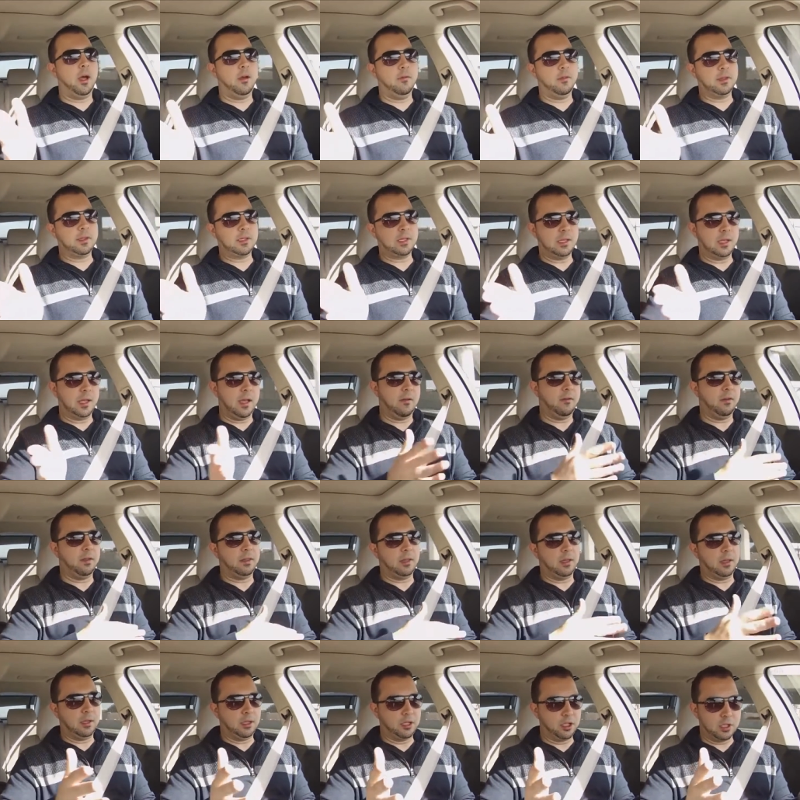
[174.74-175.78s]
obviously
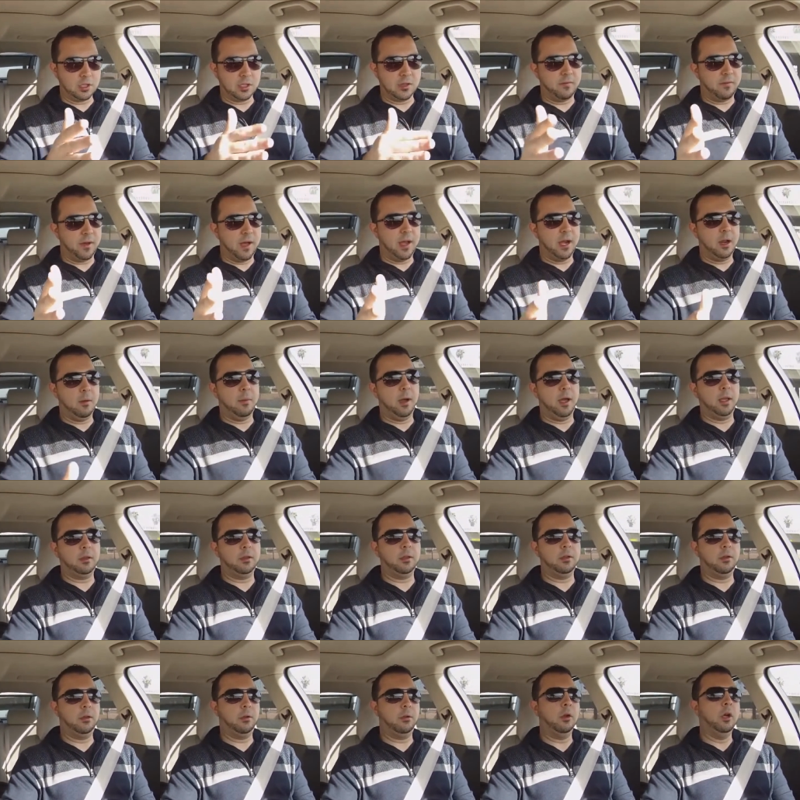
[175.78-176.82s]
everything just divided by
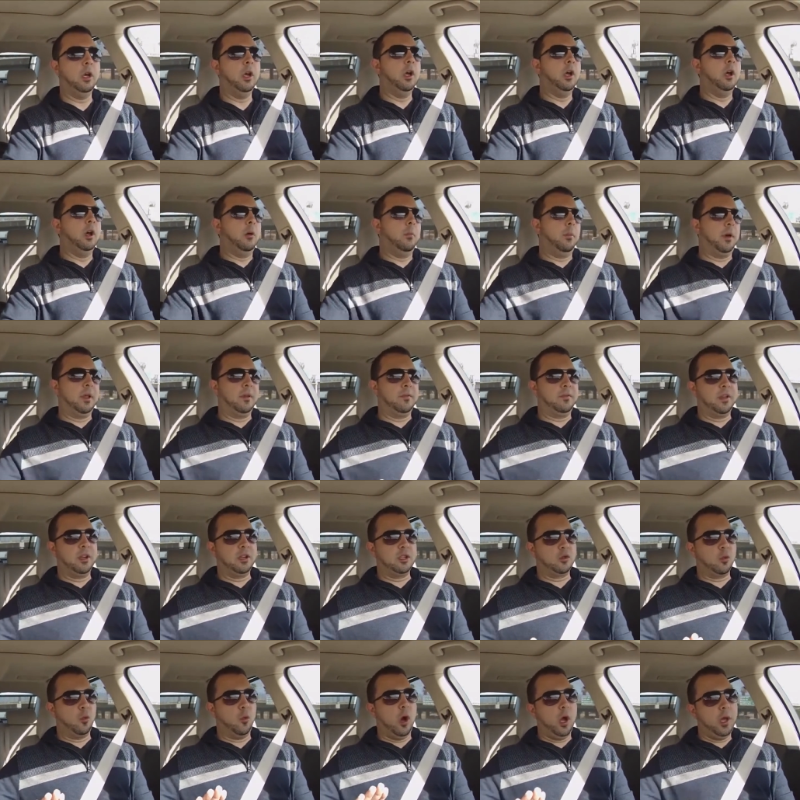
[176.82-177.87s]
two. But if
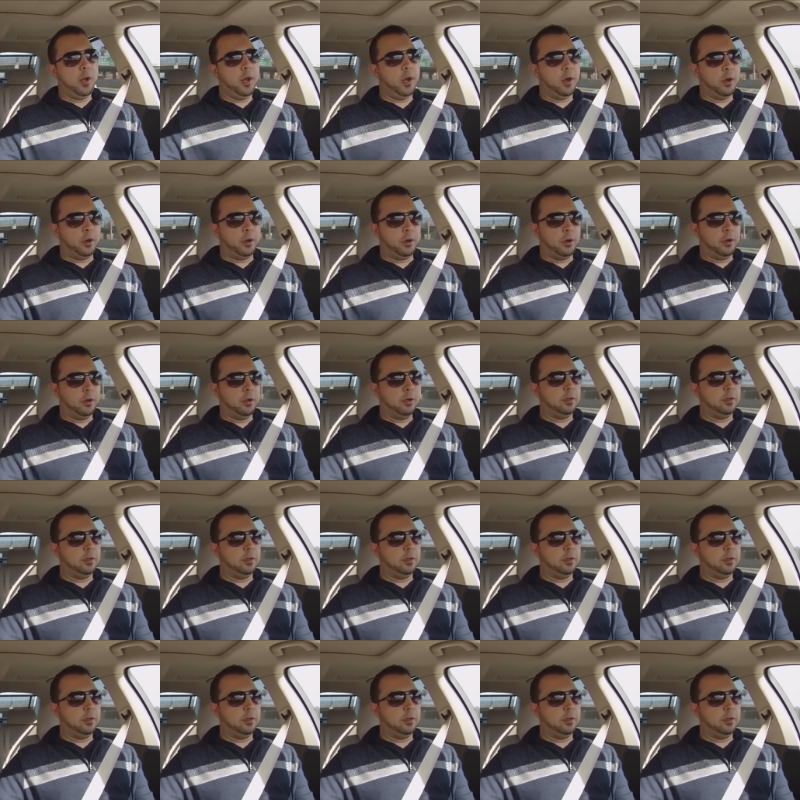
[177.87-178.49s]
there's one owner,